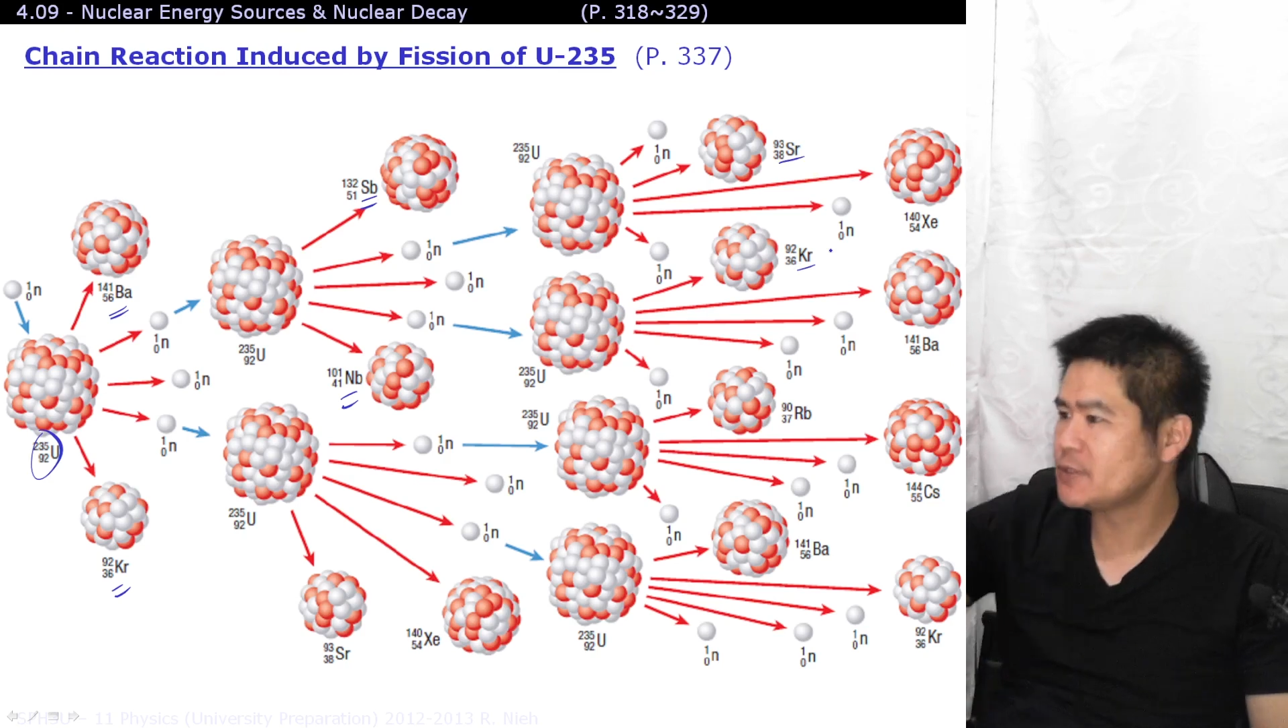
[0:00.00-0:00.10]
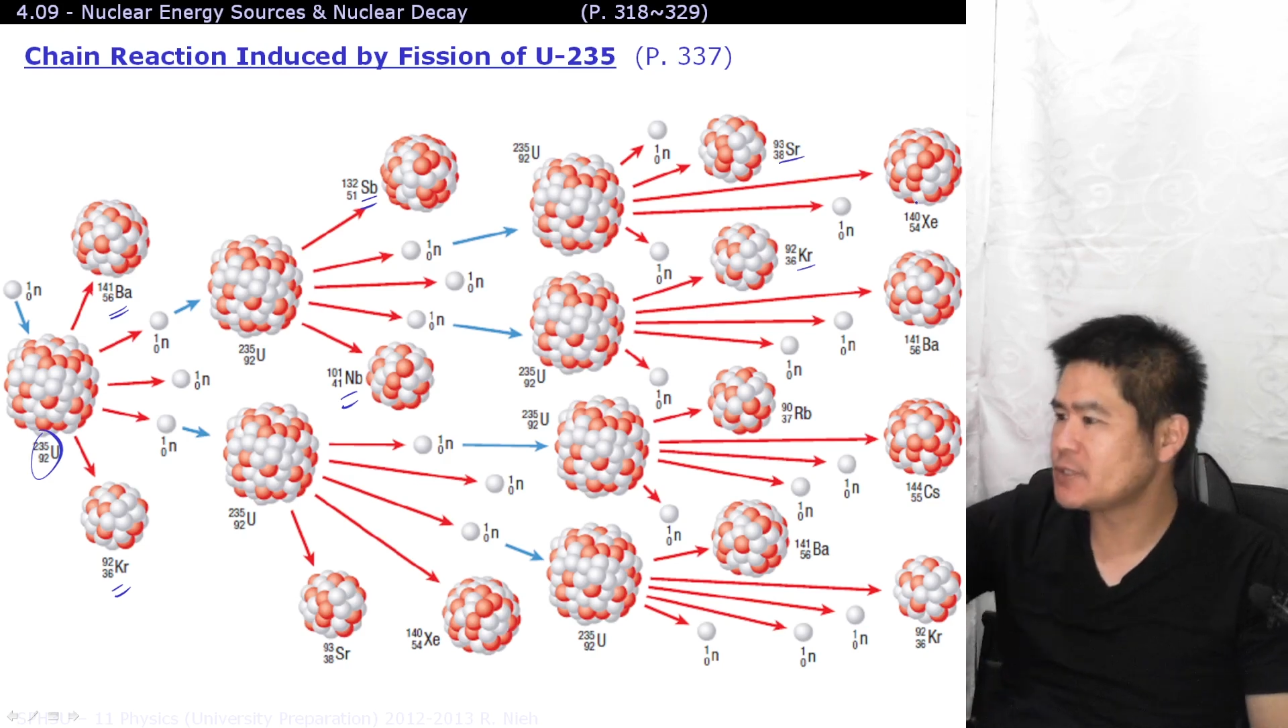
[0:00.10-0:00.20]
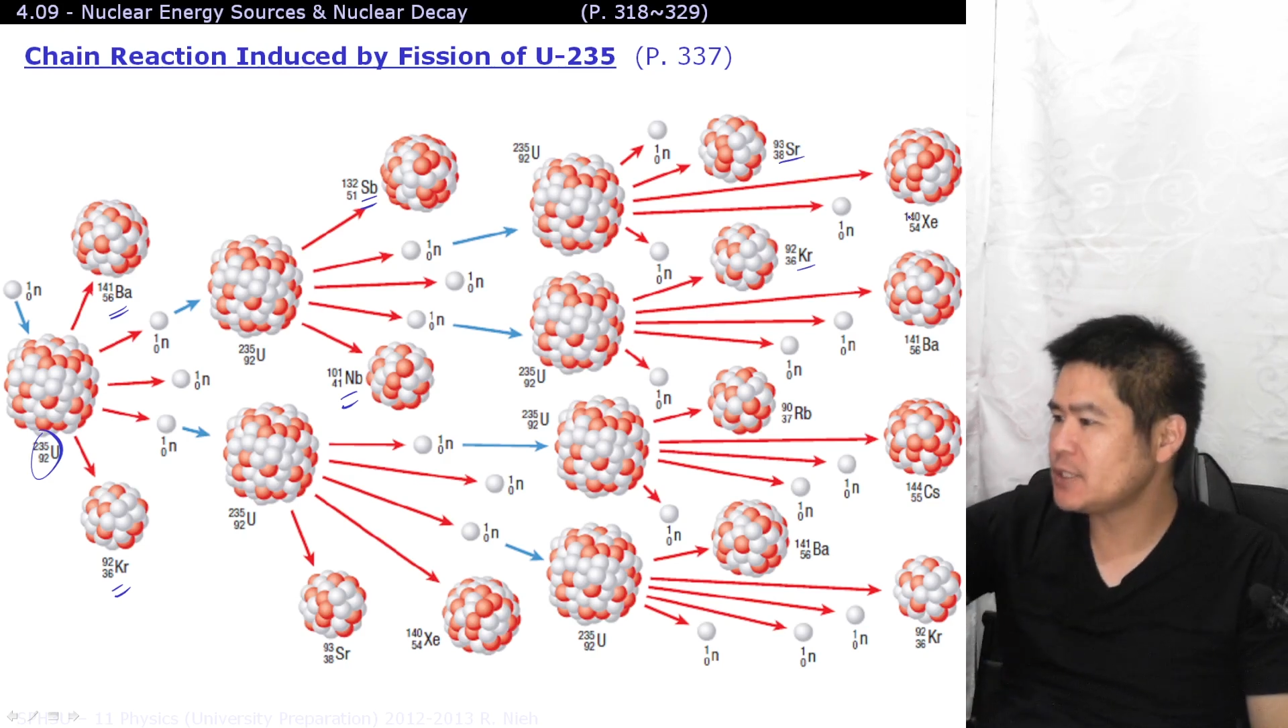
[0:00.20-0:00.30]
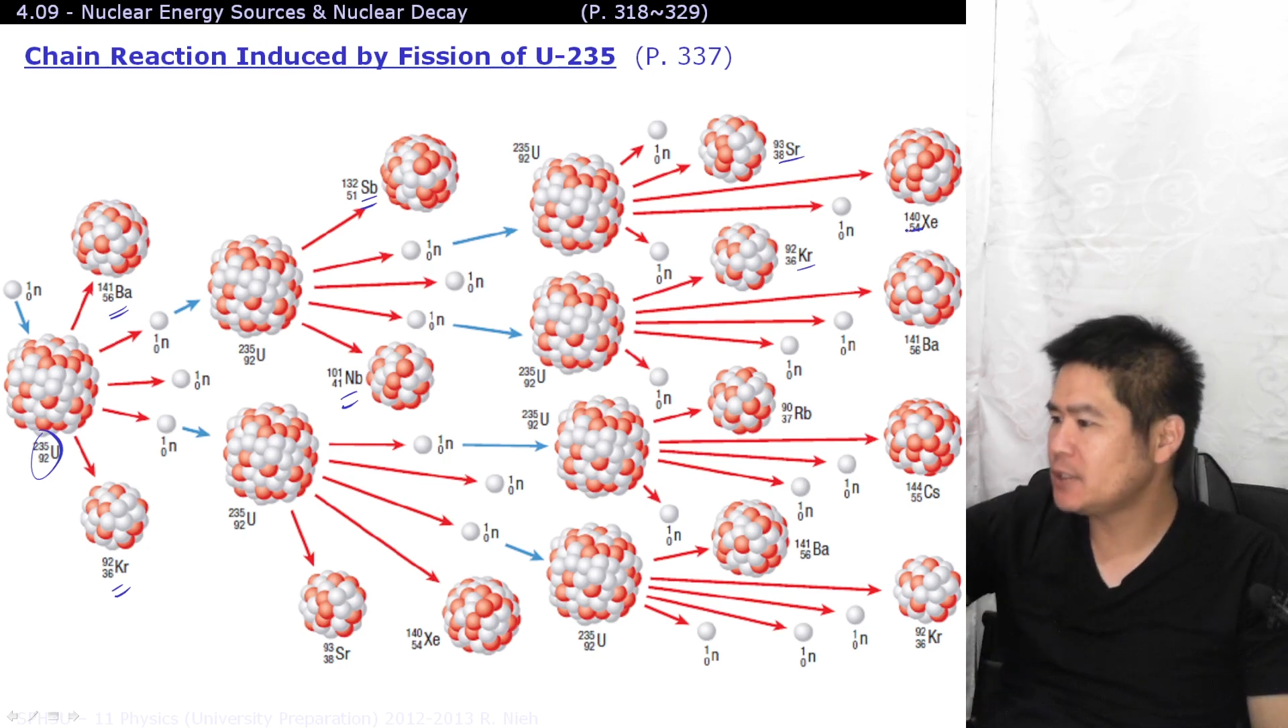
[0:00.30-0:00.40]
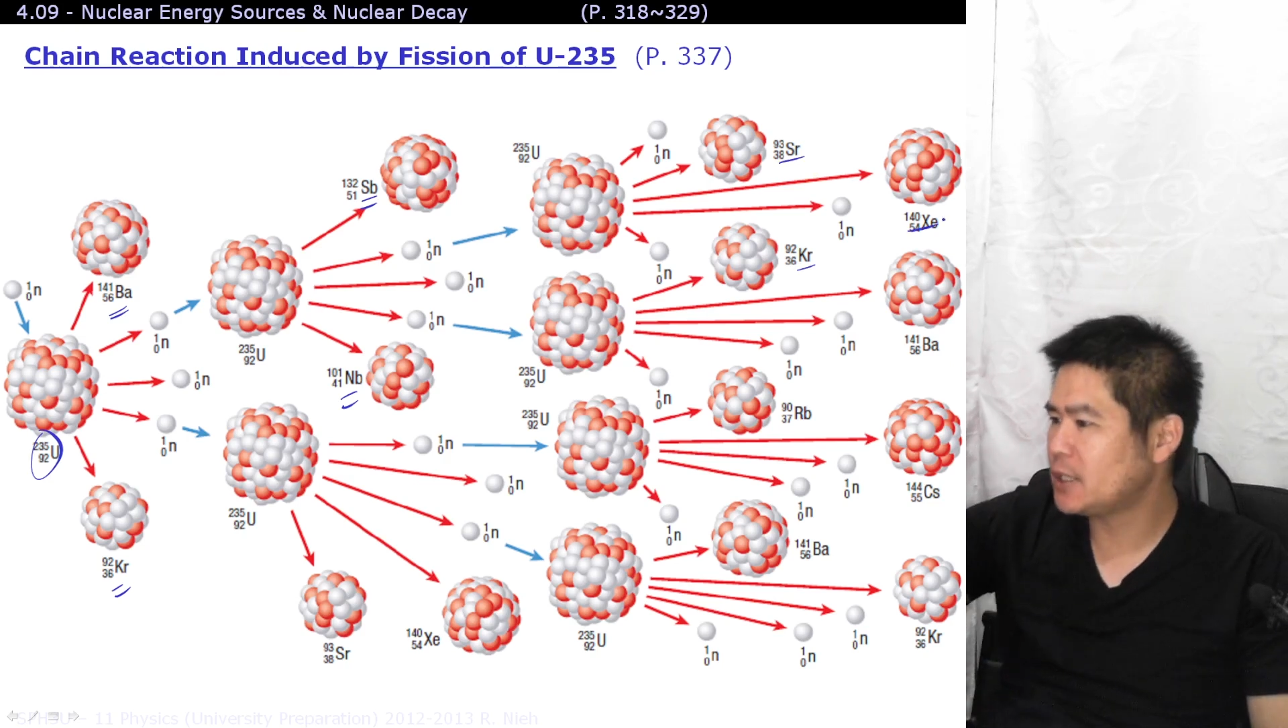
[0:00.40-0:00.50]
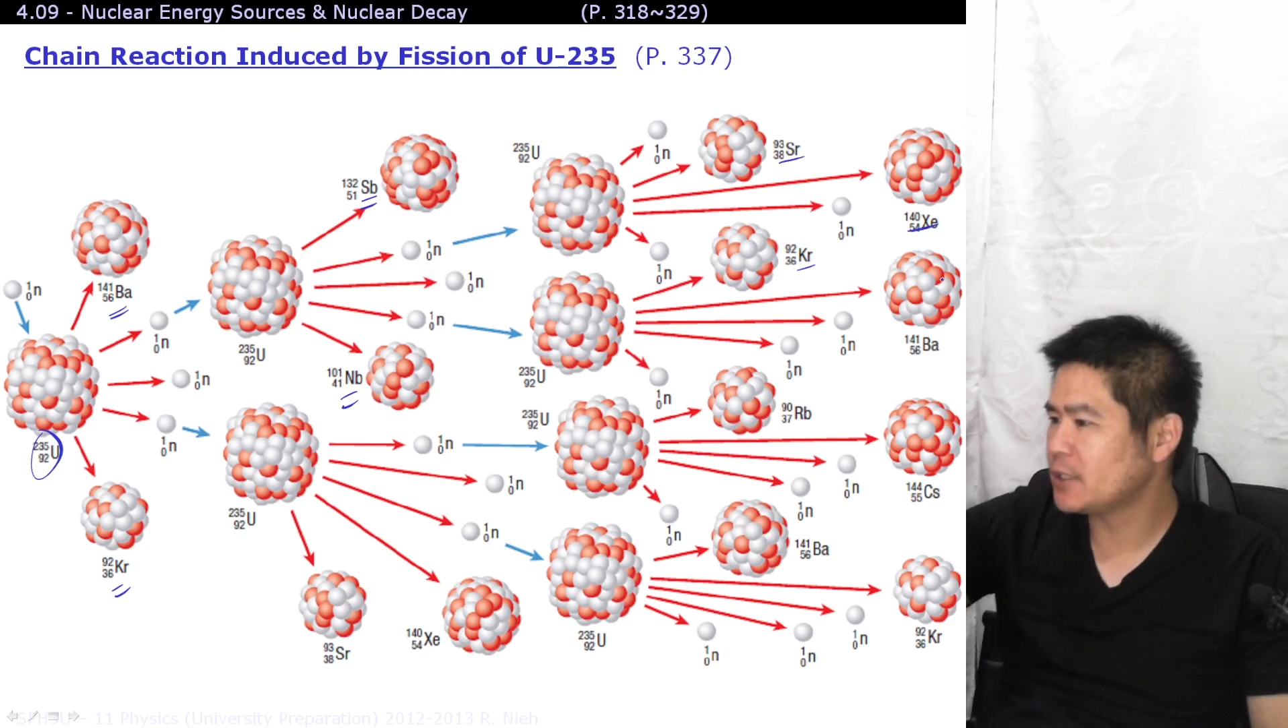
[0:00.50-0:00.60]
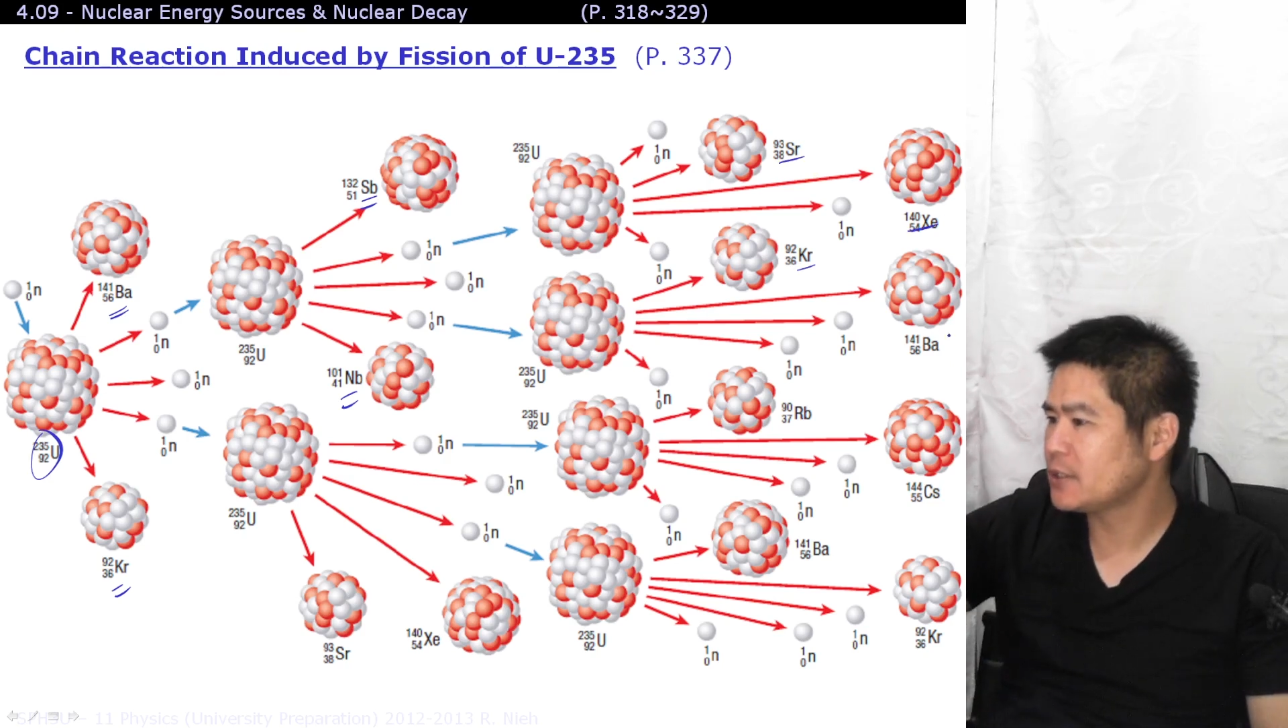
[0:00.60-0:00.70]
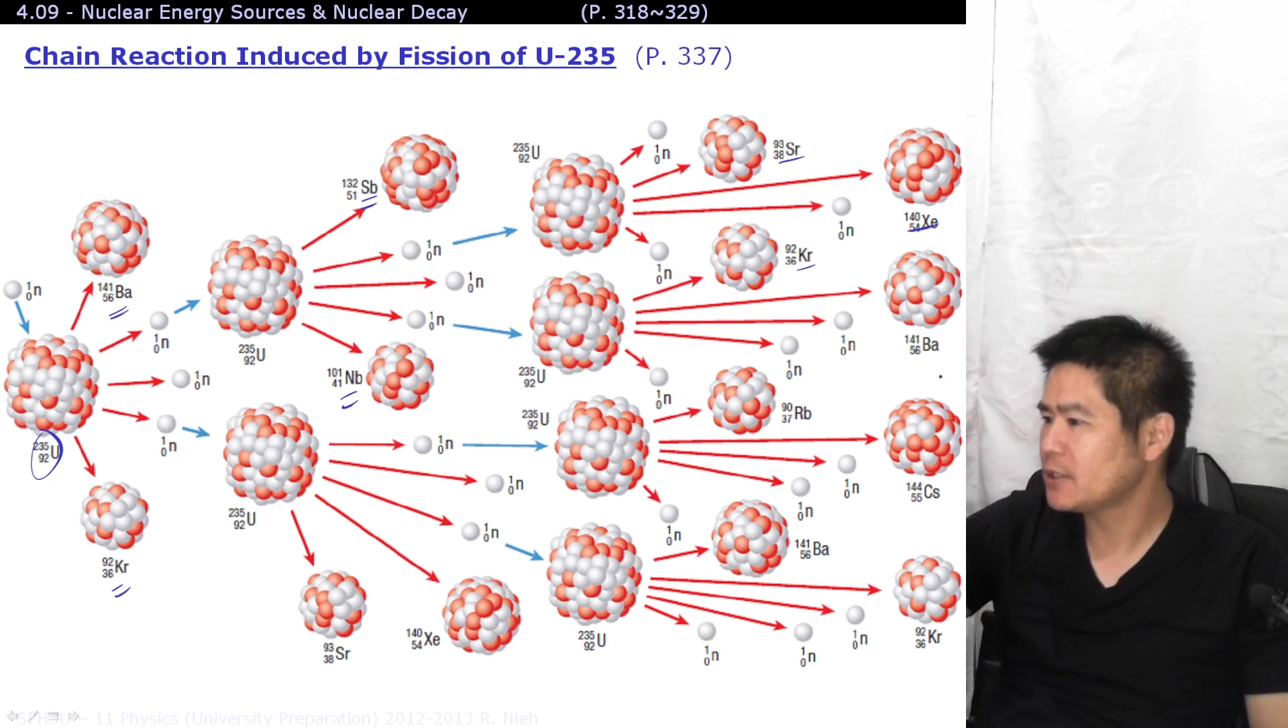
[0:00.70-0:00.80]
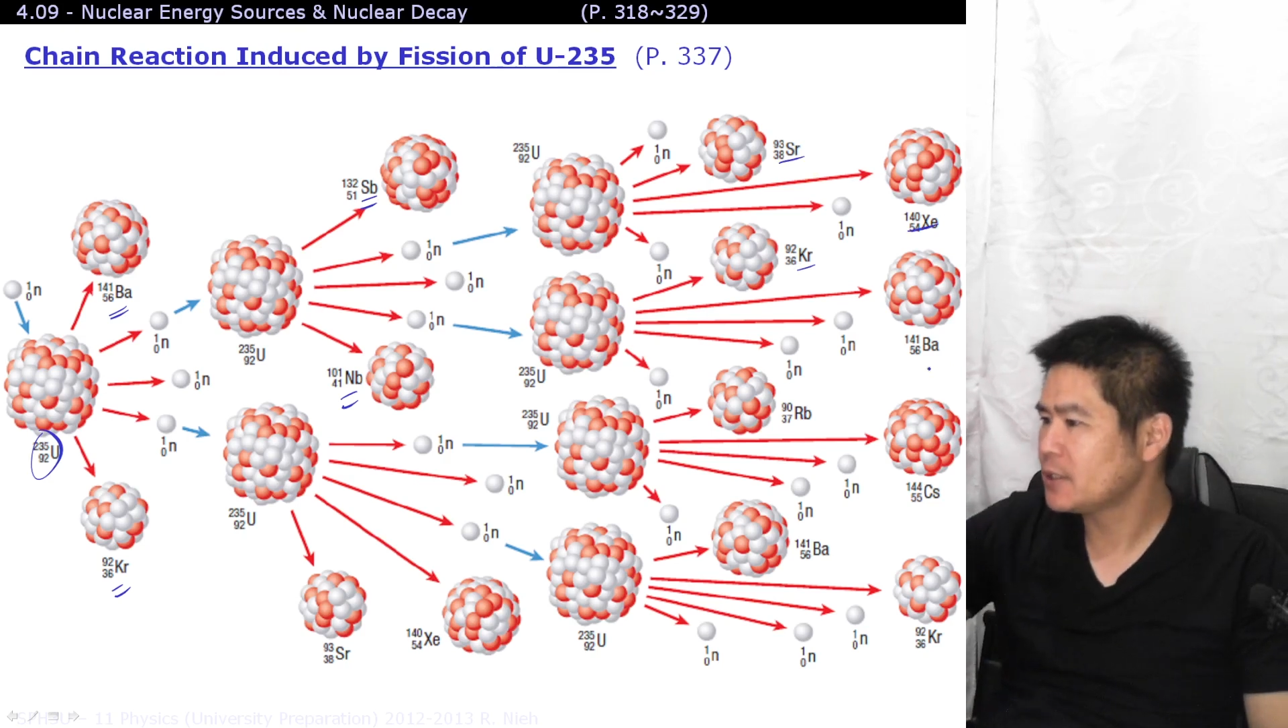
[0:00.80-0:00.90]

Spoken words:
xenon.